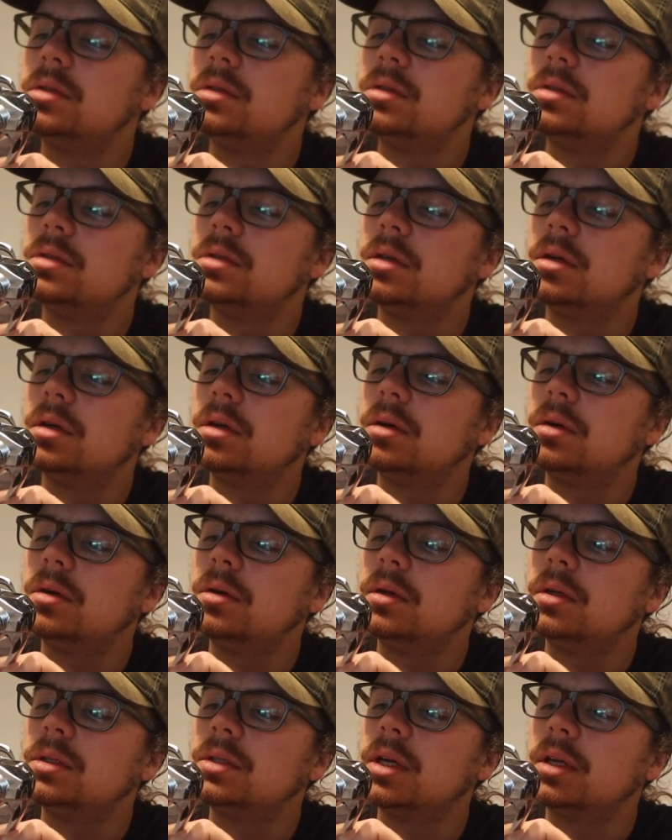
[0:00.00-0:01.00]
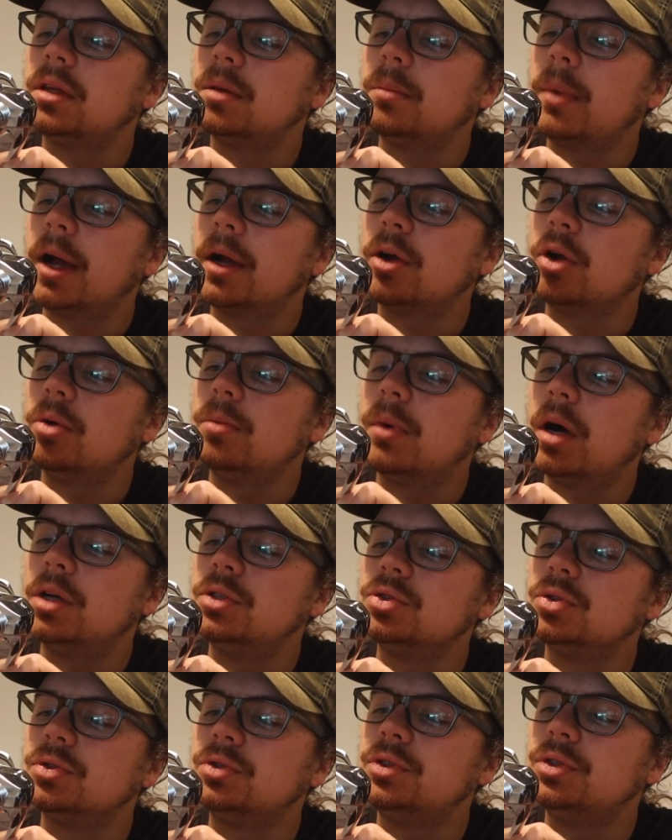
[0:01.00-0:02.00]
So it's got the micro
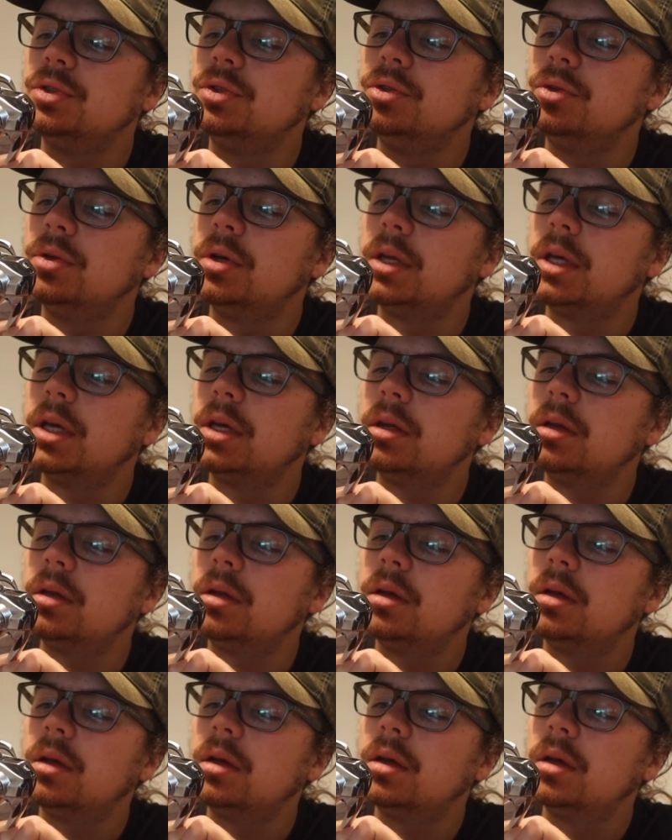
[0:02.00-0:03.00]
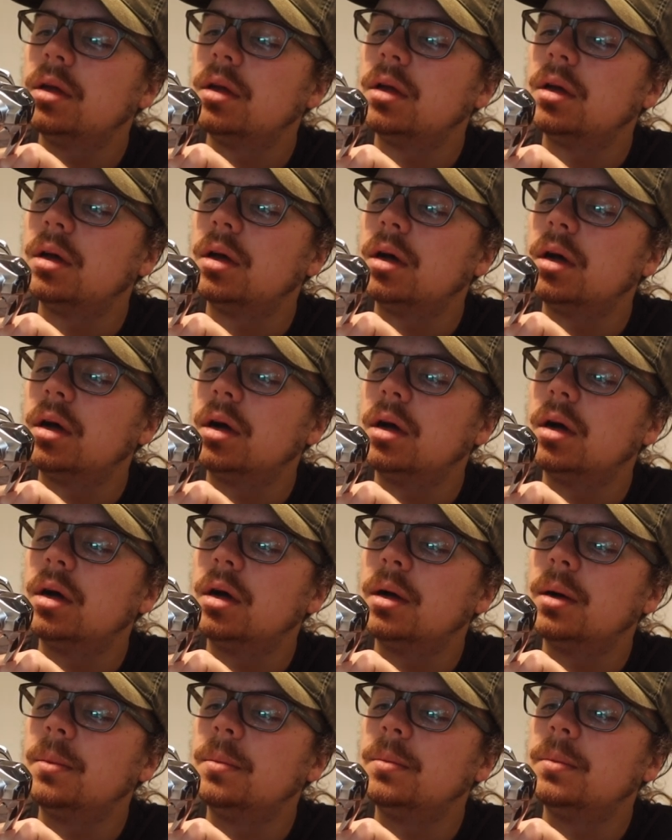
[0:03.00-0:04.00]
module 2 in
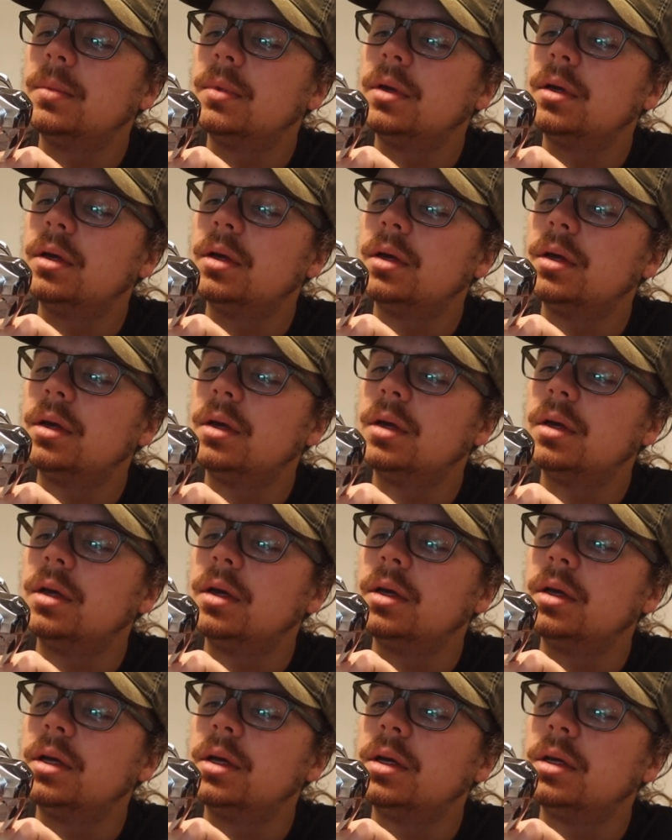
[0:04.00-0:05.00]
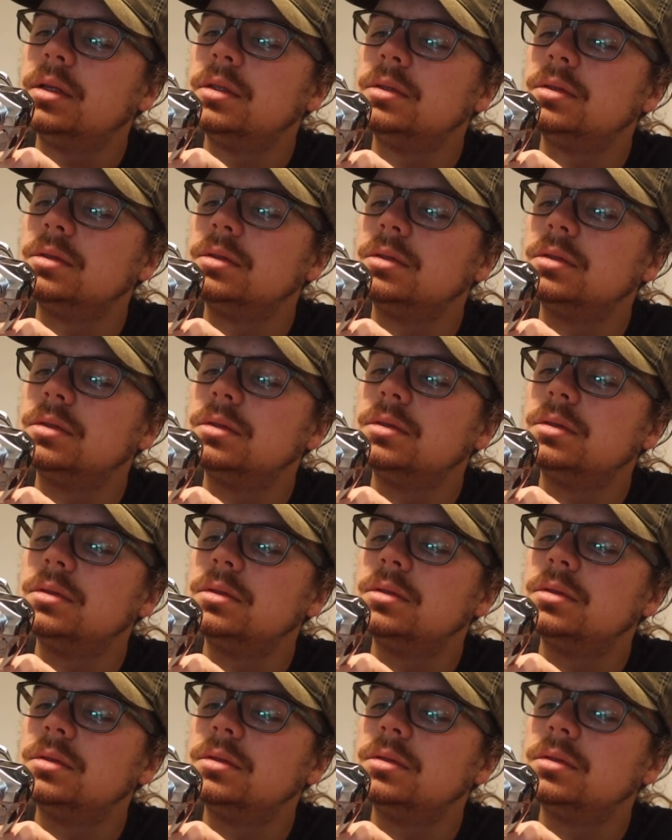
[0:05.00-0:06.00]
it. And
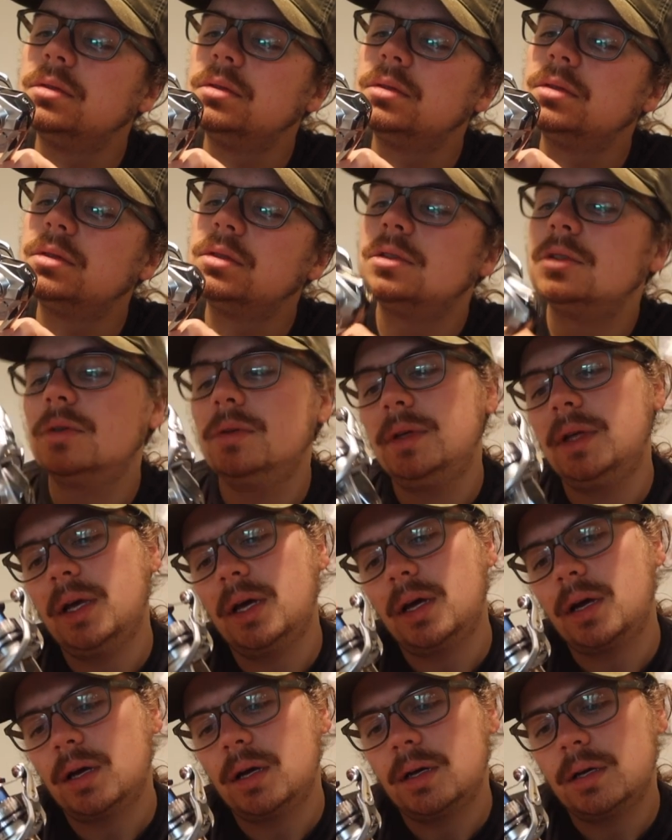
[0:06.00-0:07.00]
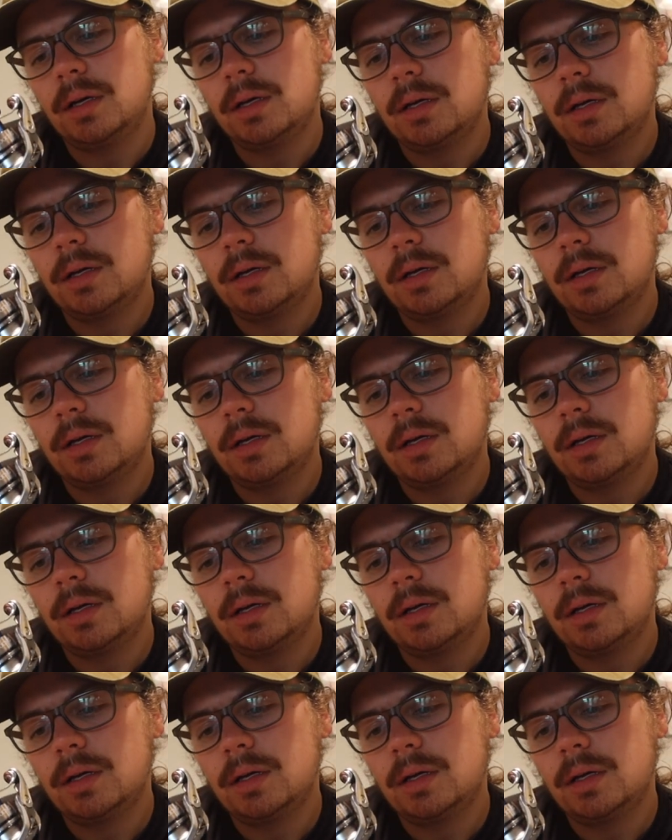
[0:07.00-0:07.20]
so yeah.